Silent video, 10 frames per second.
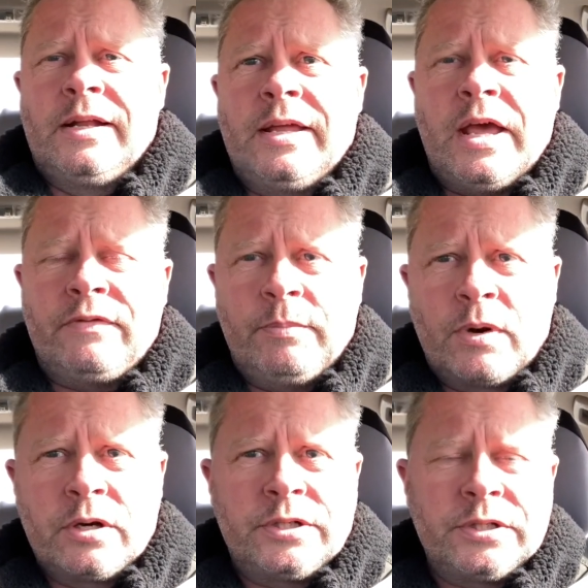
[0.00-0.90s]
Have
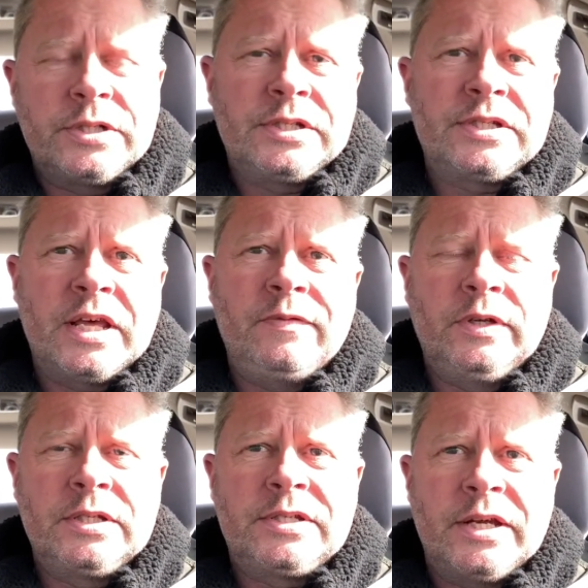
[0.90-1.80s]
emergency
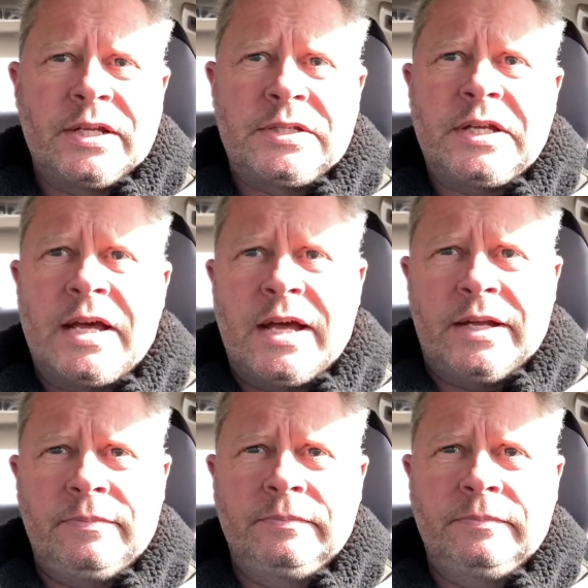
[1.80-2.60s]
savings set aside